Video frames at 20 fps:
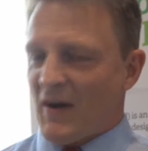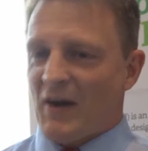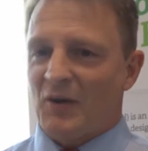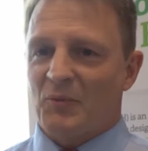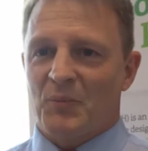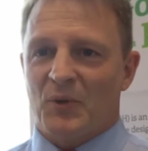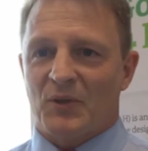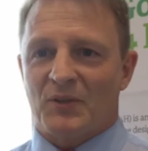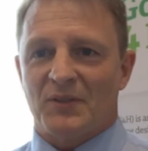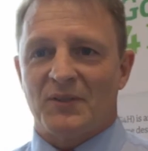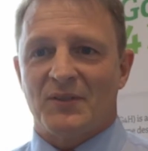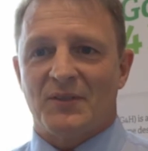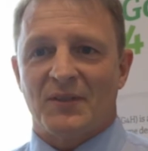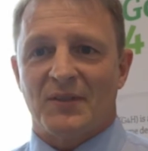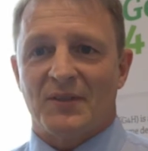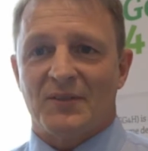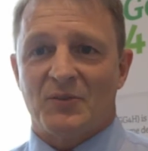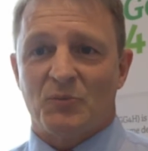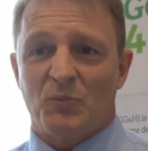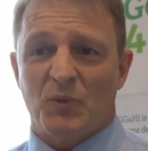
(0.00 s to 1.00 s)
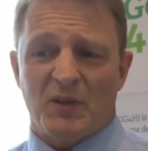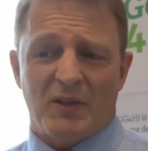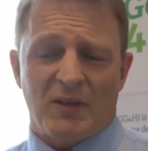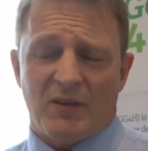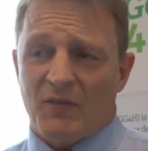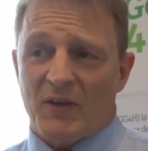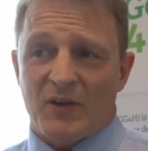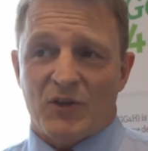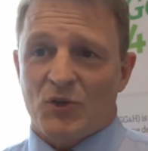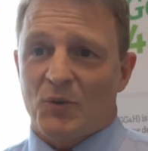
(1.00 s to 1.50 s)
of output at, at, within a
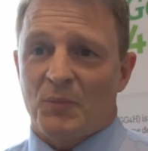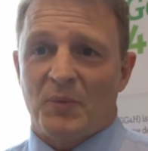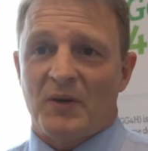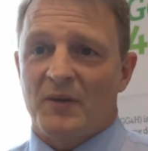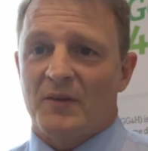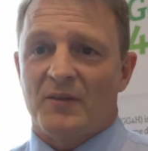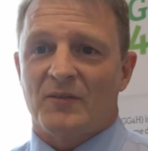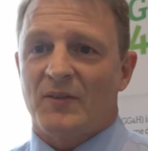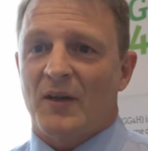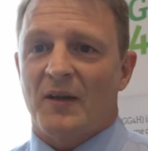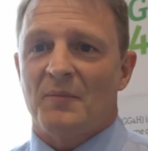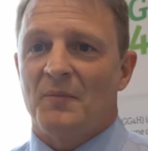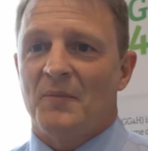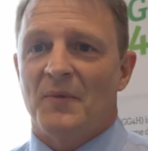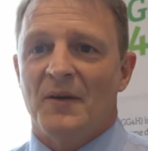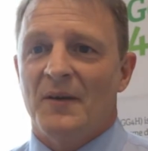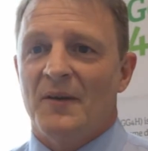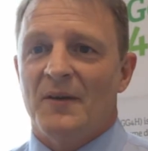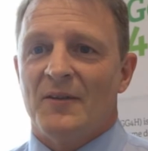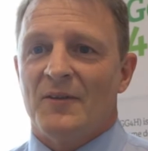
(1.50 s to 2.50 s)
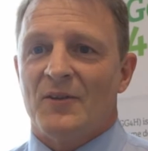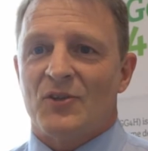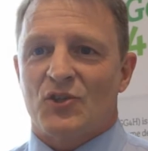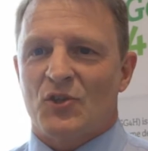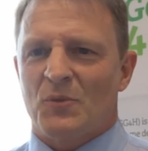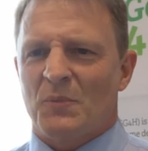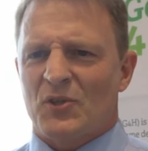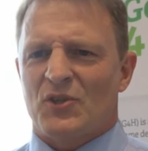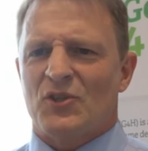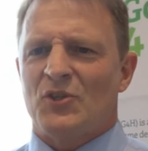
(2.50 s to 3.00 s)
very short period of time. There's
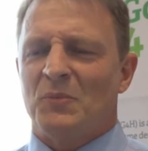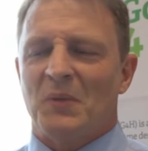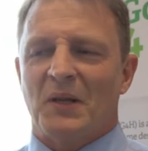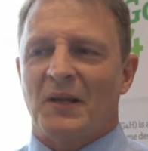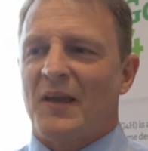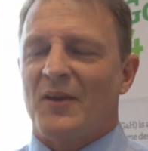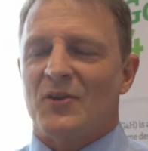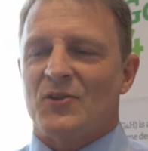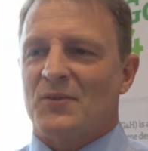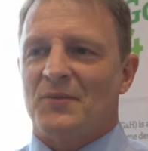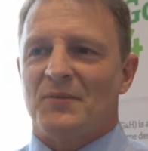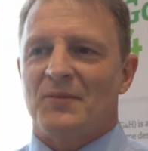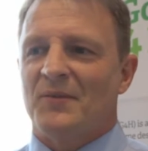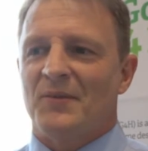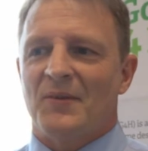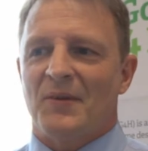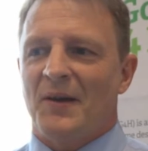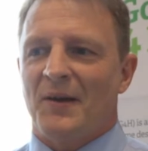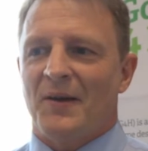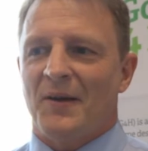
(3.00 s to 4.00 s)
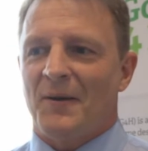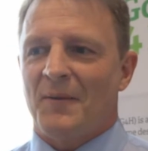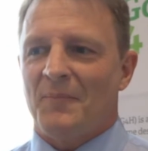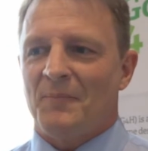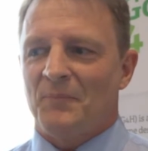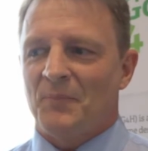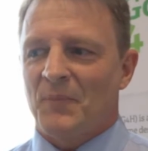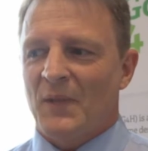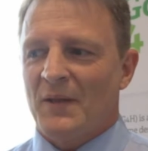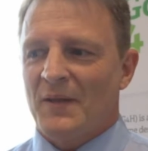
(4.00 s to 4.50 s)
so much duplication um,
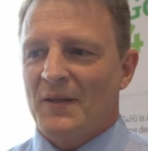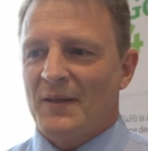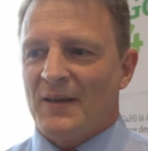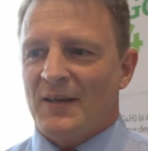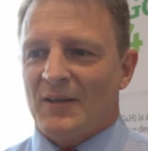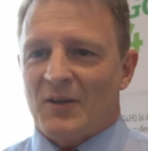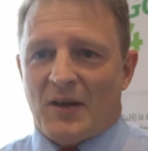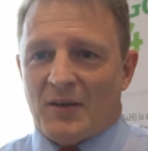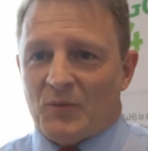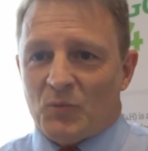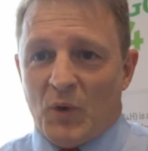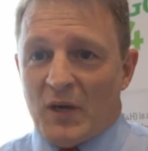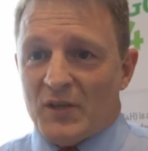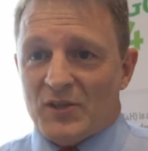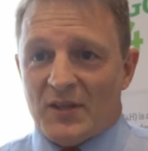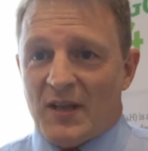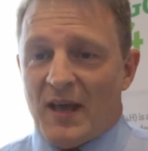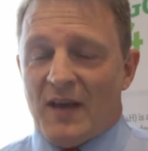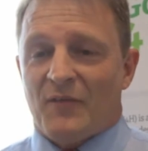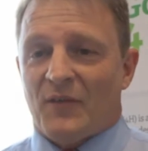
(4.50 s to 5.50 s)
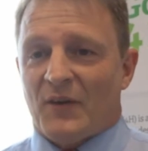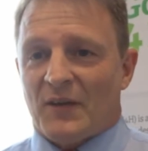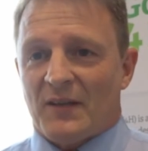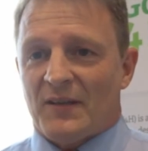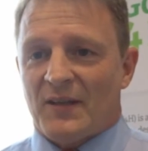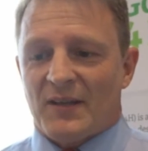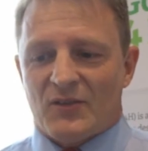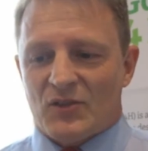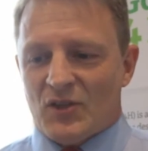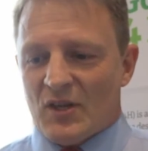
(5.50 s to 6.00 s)
and, and wasted effort.
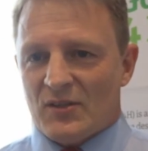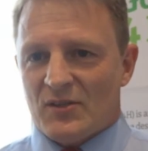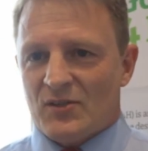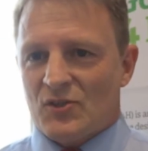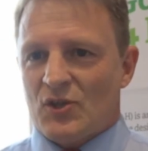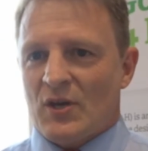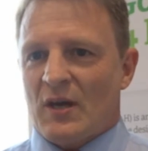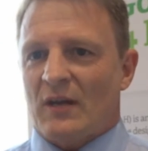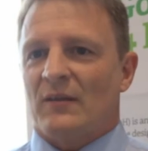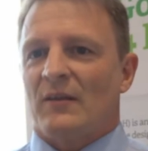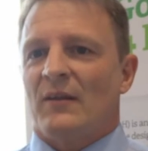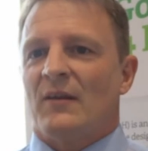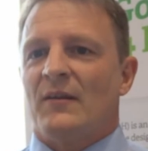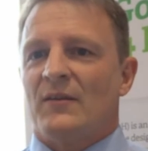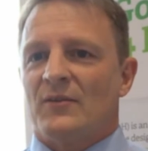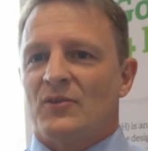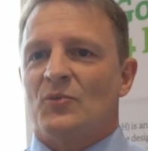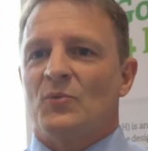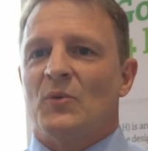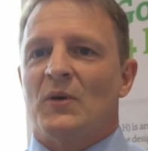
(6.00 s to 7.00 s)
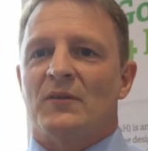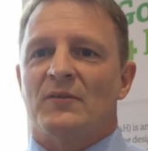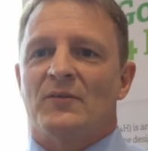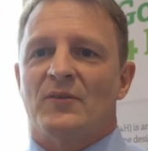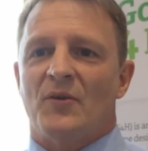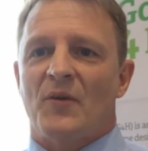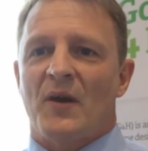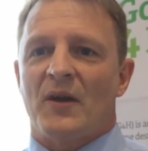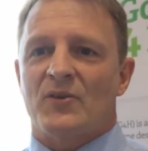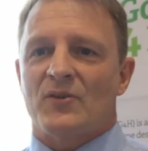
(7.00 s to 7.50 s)
If we just channel it into one
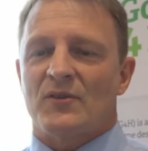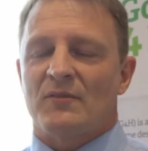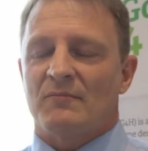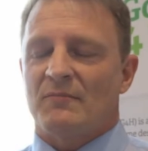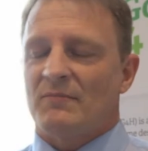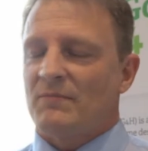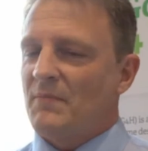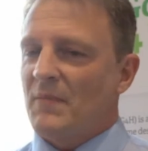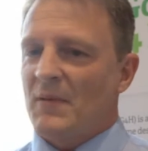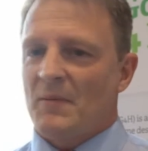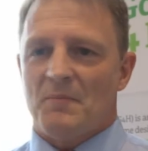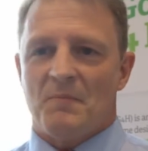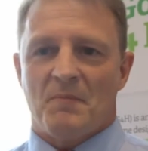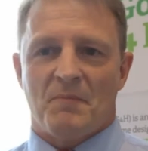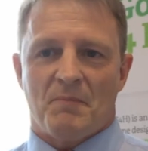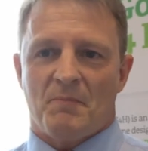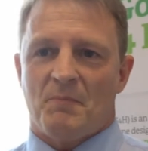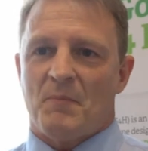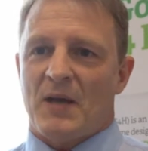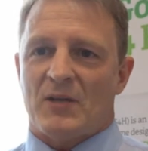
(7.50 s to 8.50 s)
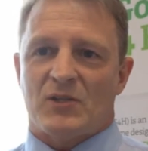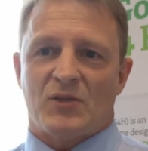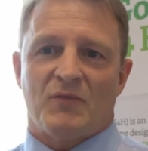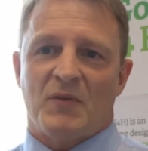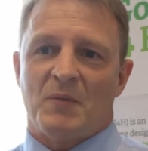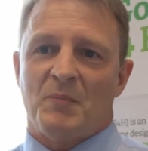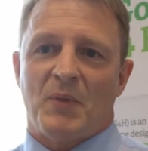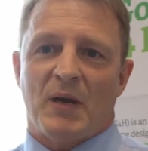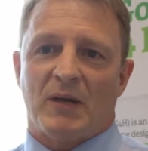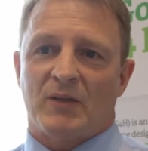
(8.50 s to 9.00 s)
direction, massive
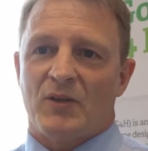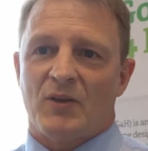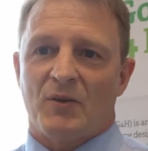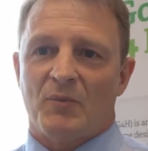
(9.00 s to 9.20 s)
impact